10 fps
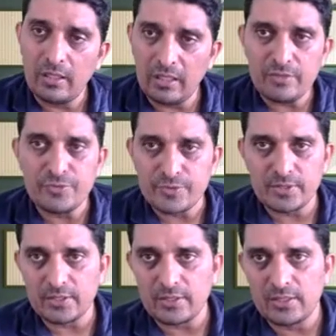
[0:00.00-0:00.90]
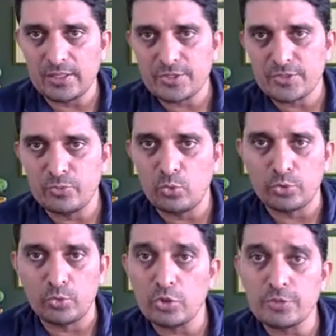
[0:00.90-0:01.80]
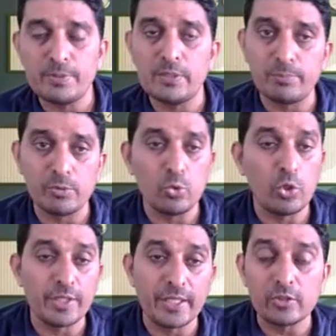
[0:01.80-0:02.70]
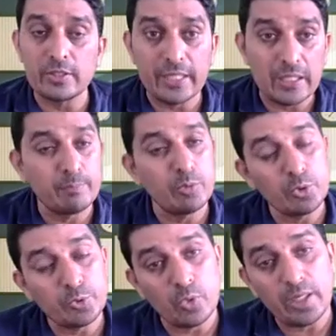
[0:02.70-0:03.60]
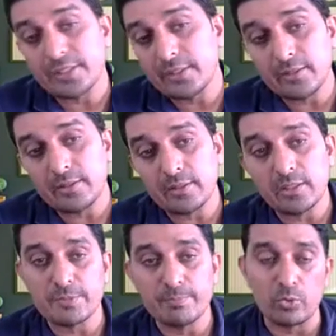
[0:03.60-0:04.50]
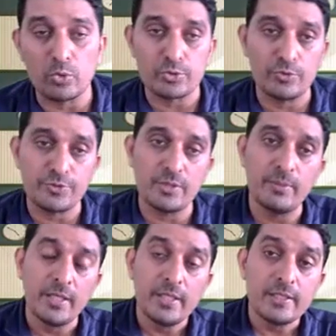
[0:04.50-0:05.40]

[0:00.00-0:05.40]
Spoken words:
after the class for those people who are not able to attend the class because of some